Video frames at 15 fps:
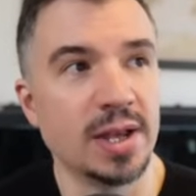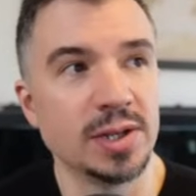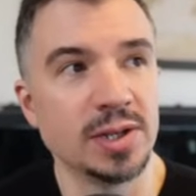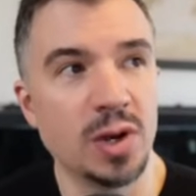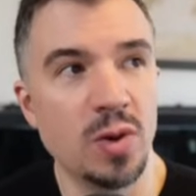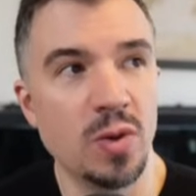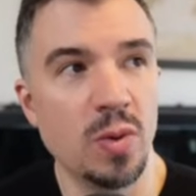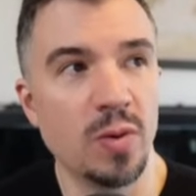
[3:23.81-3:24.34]

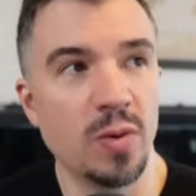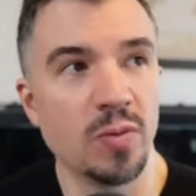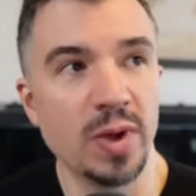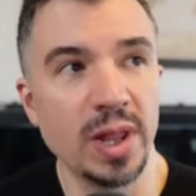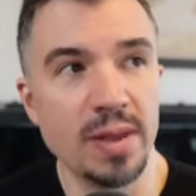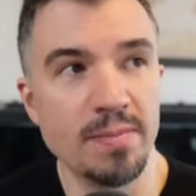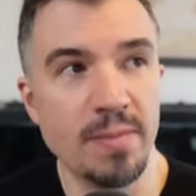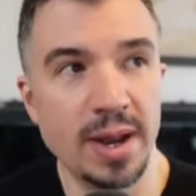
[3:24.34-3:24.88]
So
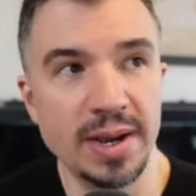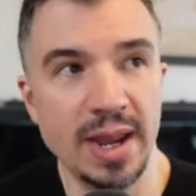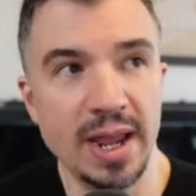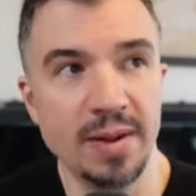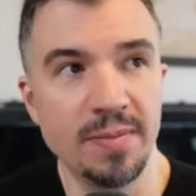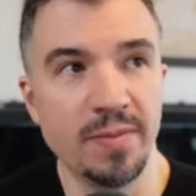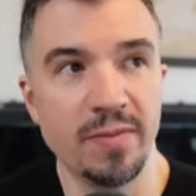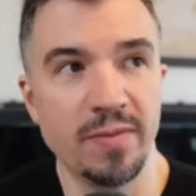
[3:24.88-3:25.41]
really
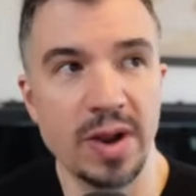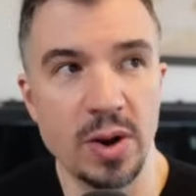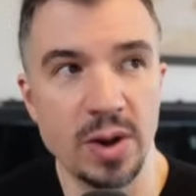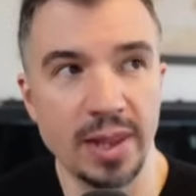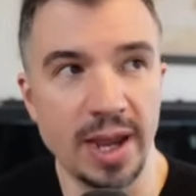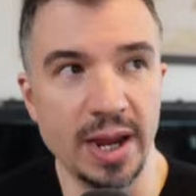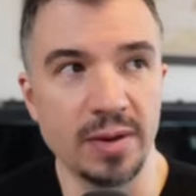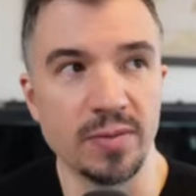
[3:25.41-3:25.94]
Monday, very
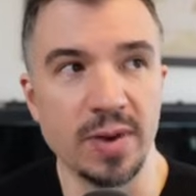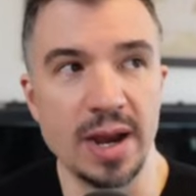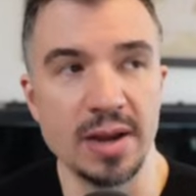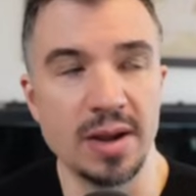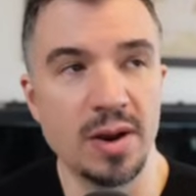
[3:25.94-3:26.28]
light, right?